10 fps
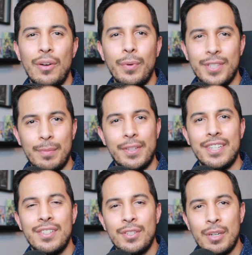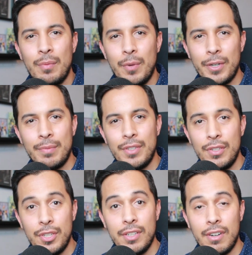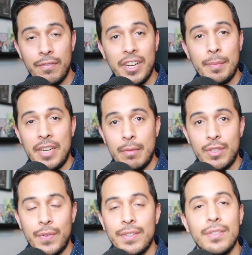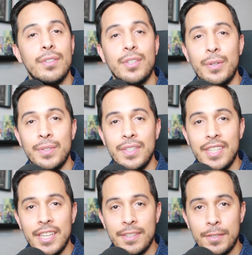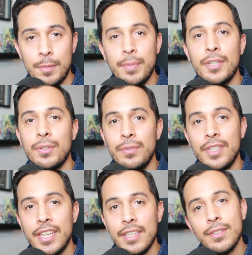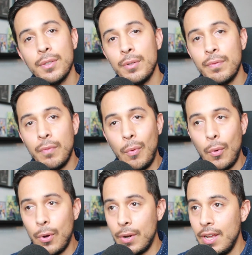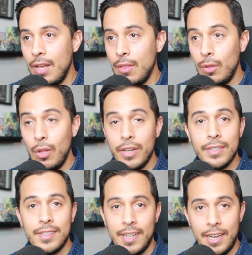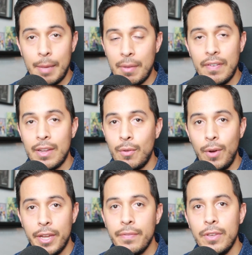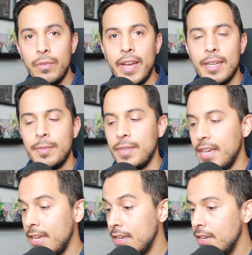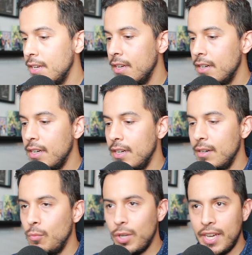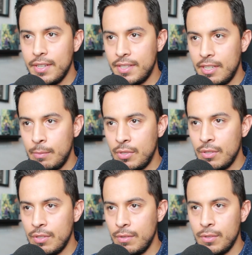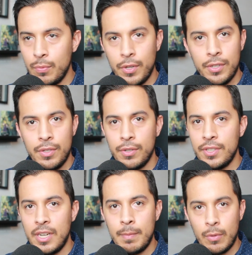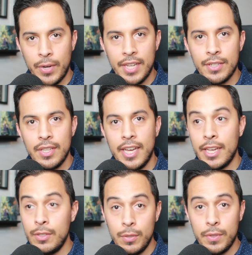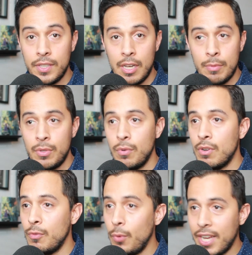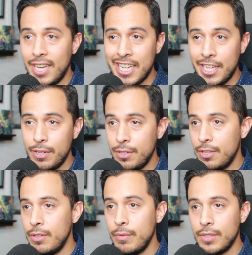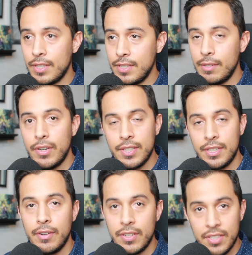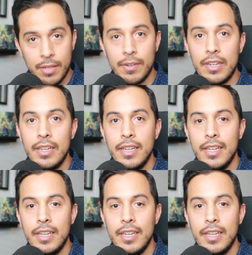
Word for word: What's up, ladies and gentlemen? Welcome to GNR Frank. My name is Francisco, and today is a special day. So, for the longest time, I've had quite a few ask me, hey, uh, what kind of setup do you use? What is your setup arranged like? Do a setup tour. What kind of gear do you use? Etc. Etc. Etc.